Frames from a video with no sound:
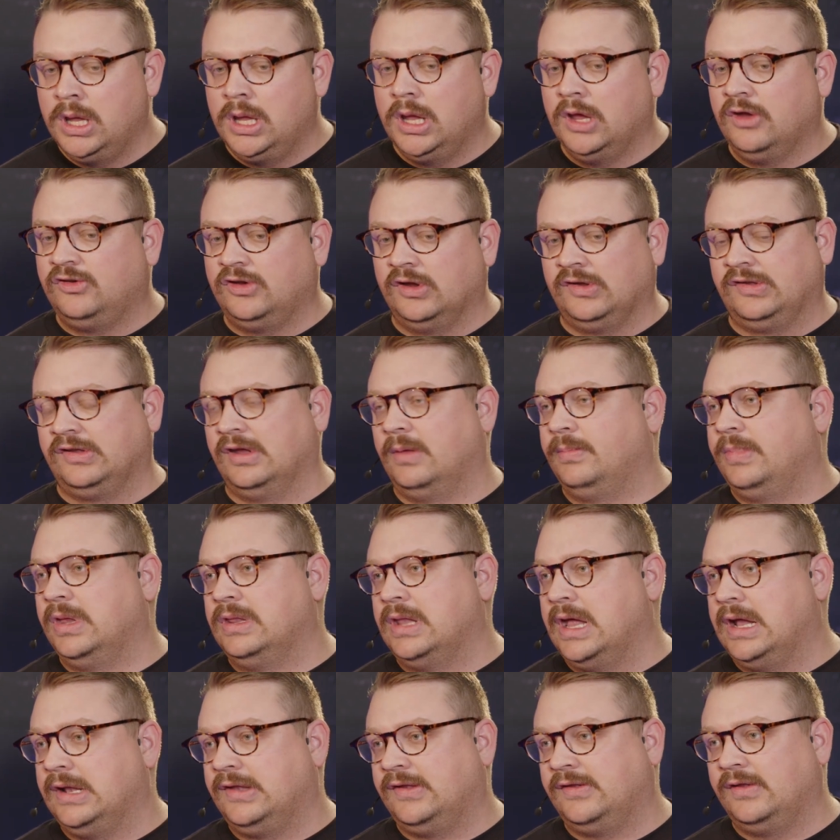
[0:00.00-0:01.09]
is just something
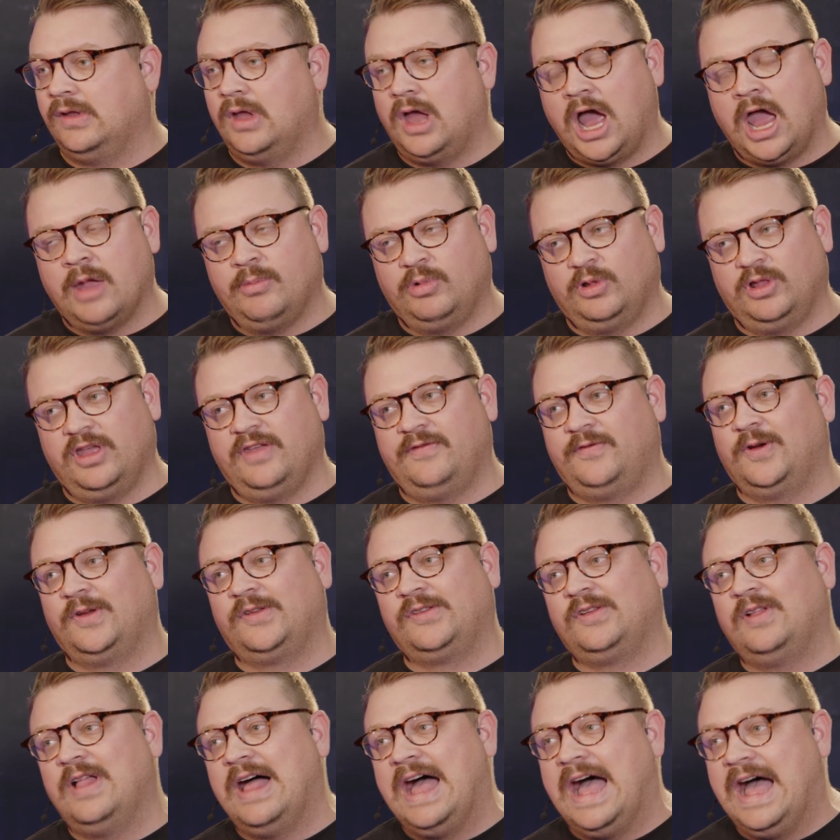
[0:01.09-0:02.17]
that's, I believe,
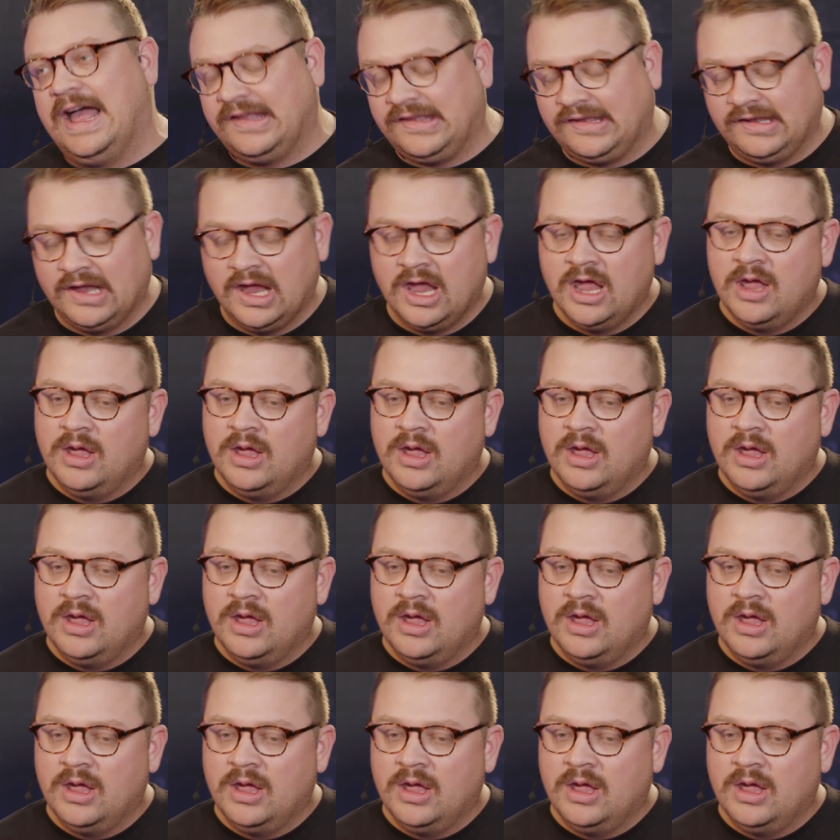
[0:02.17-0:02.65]
first class,